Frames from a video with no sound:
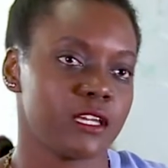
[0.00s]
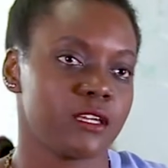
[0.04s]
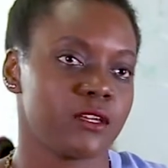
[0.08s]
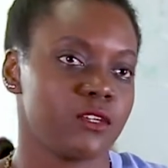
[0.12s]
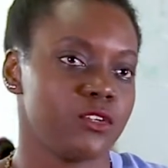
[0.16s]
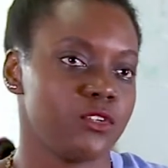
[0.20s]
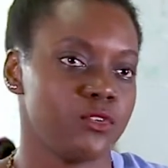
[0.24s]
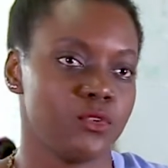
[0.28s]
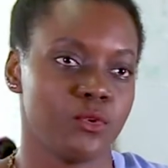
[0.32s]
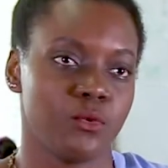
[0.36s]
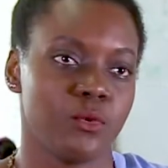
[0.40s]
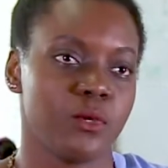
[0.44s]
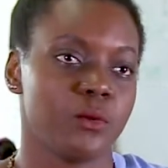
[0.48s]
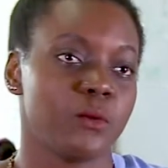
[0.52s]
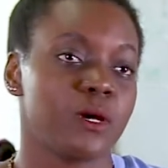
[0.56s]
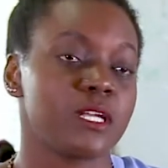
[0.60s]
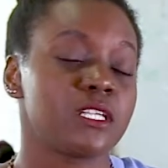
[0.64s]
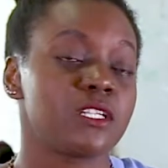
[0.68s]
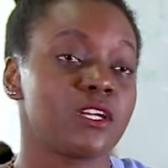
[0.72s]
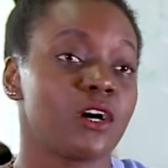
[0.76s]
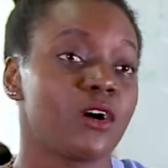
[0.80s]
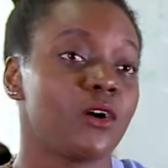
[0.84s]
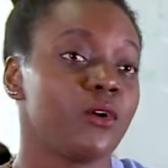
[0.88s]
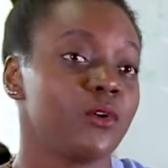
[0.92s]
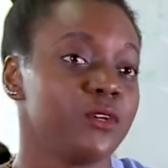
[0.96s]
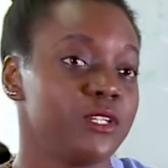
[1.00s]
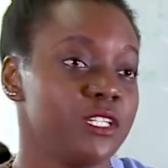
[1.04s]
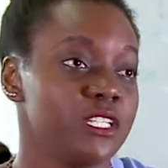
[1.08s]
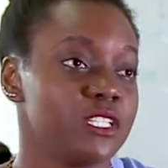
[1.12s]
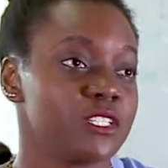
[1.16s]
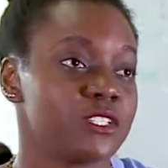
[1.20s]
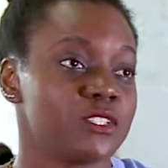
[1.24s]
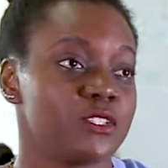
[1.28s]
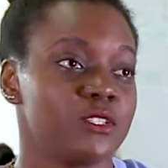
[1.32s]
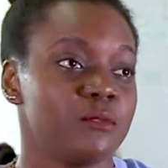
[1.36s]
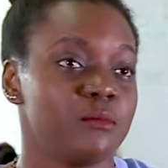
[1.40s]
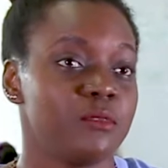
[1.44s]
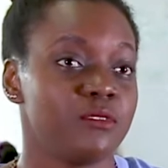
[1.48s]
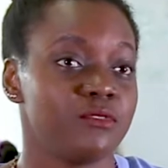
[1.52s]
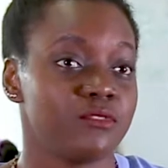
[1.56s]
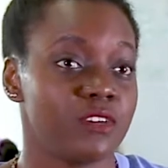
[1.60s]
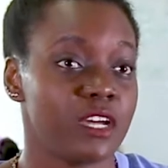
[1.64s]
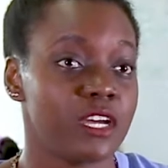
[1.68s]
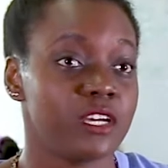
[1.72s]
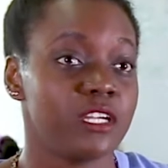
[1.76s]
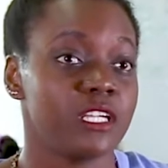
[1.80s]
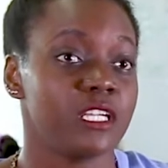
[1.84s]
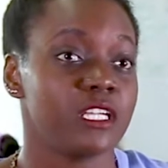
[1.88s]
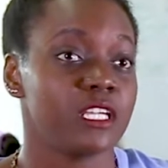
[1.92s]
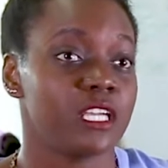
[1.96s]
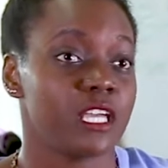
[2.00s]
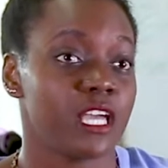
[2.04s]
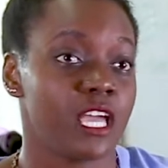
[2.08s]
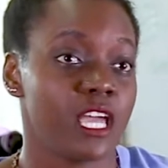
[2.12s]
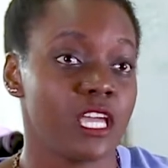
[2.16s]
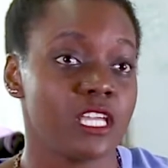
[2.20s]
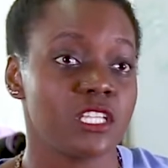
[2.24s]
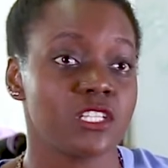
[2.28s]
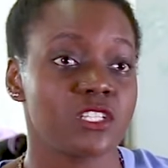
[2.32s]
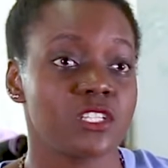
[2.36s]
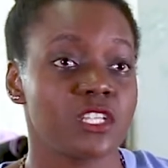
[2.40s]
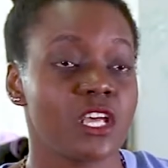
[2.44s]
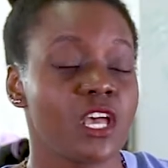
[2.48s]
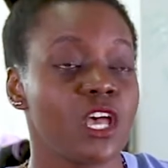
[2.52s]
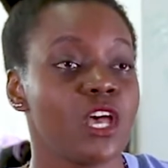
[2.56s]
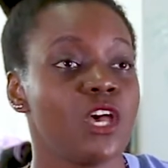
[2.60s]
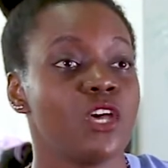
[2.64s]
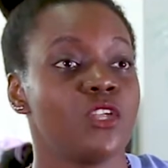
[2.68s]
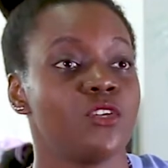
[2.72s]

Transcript: We want our audience to be very engaged,